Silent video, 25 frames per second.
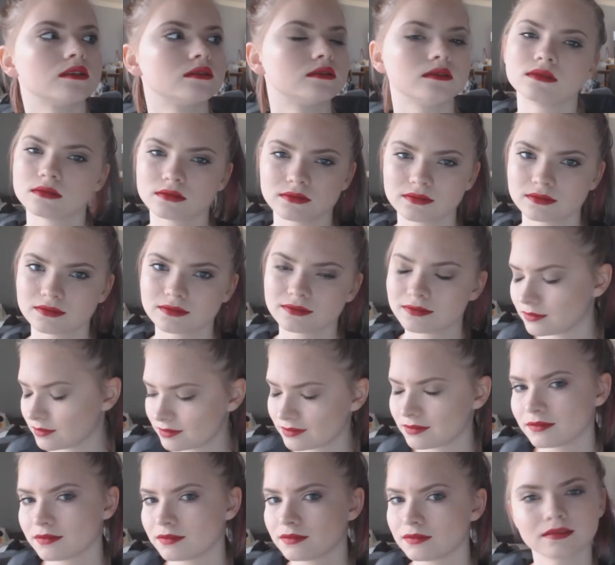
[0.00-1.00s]
then
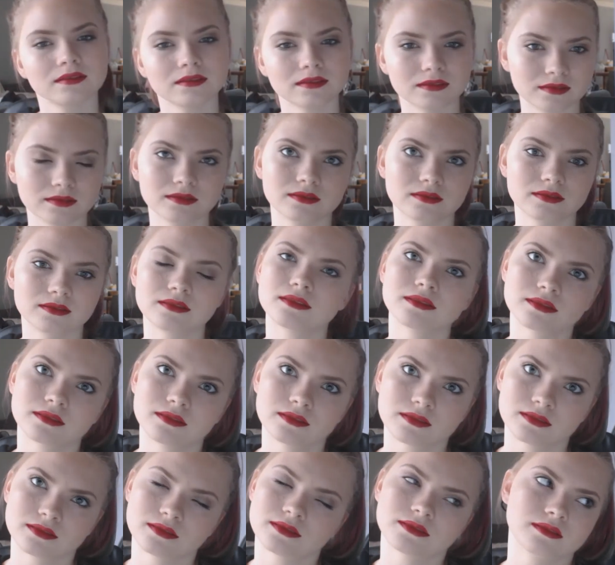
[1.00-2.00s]
it was done.
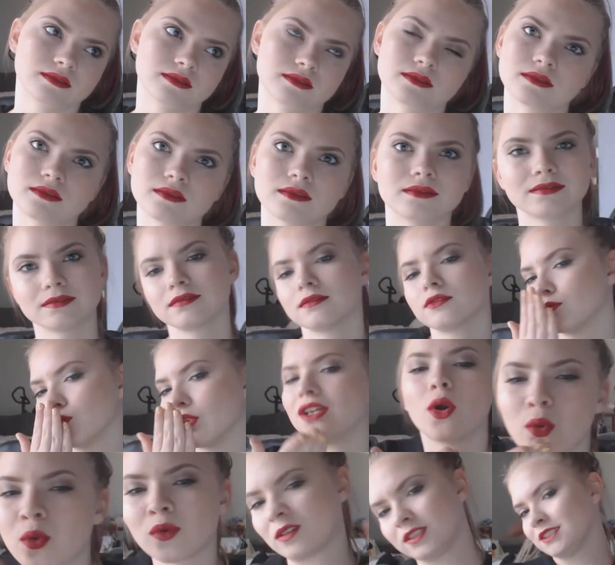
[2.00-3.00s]
I hope you enjoyed. Give
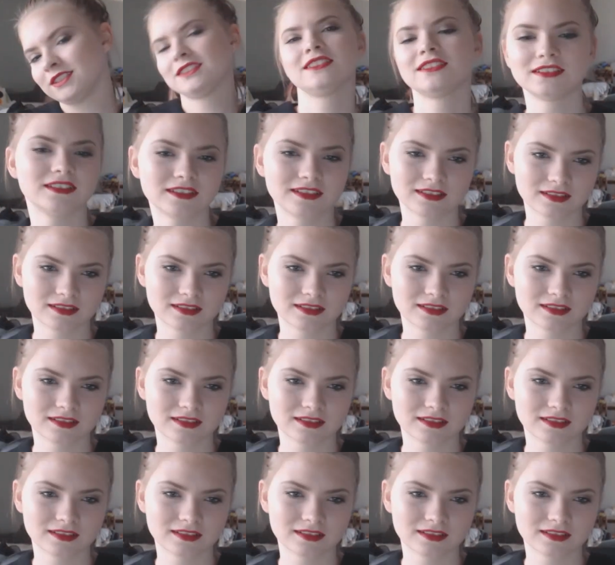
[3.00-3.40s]
it a thumbs up.